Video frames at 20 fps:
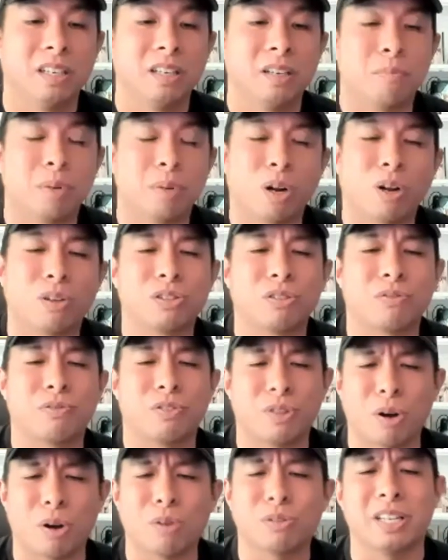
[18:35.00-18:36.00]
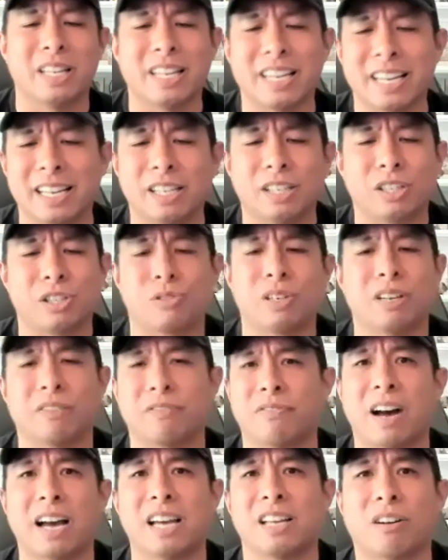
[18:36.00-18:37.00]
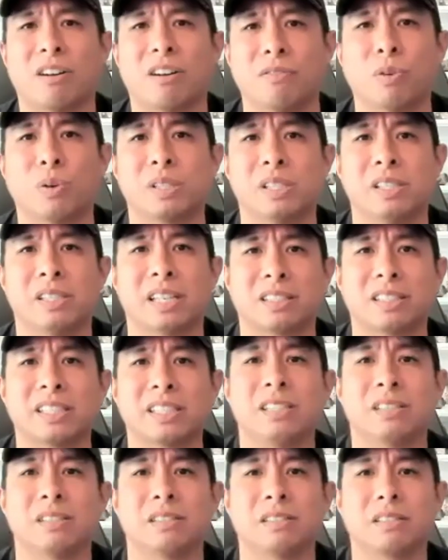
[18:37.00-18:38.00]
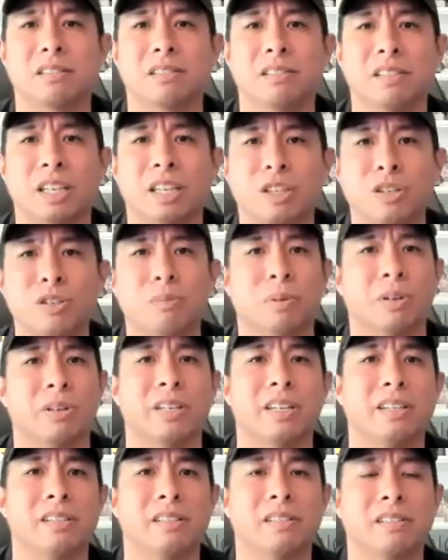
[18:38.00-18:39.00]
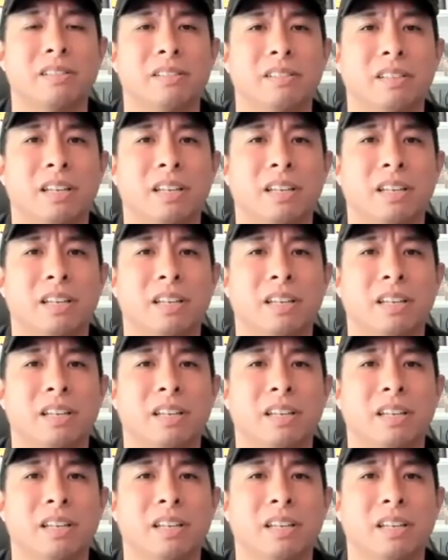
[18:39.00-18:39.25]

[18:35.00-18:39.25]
but also for those in the industry to find our voices as leaders, like you, Bernice,